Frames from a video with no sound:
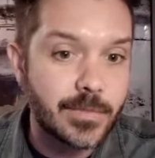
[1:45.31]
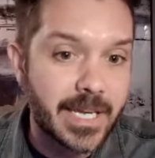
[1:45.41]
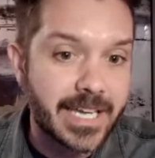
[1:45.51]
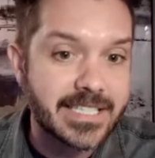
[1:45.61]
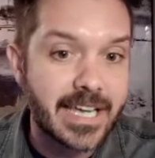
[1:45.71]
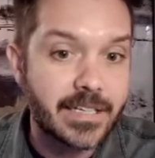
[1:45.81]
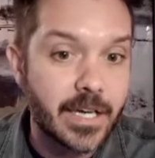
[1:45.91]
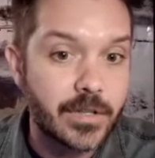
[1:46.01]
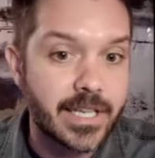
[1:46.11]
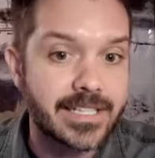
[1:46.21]
because I
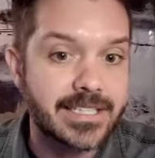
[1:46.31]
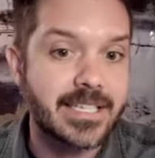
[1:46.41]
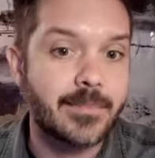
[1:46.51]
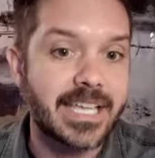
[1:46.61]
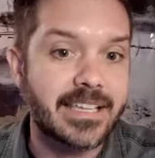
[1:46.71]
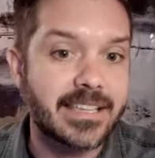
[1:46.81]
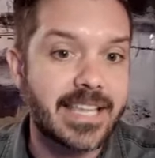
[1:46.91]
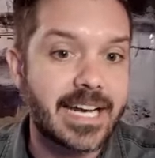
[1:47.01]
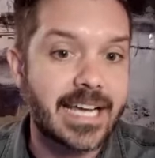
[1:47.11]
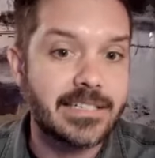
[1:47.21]
know that it's something
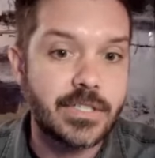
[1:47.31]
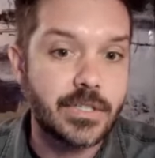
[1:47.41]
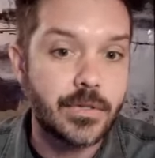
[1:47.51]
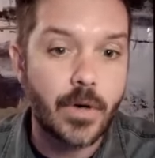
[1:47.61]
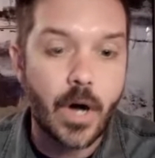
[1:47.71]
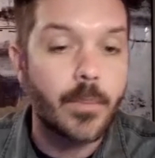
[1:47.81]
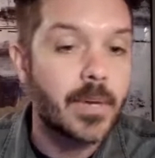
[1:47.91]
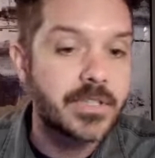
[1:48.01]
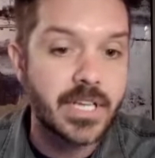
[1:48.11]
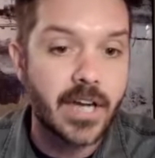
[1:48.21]
that I do
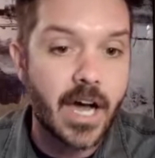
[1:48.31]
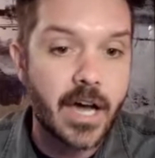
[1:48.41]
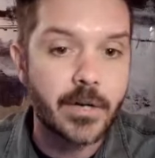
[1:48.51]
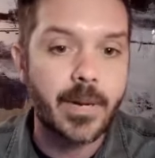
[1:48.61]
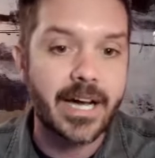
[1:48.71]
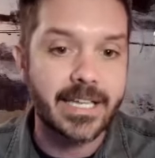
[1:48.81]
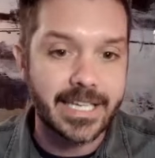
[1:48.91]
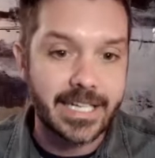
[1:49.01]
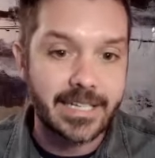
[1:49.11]
almost on autopilot.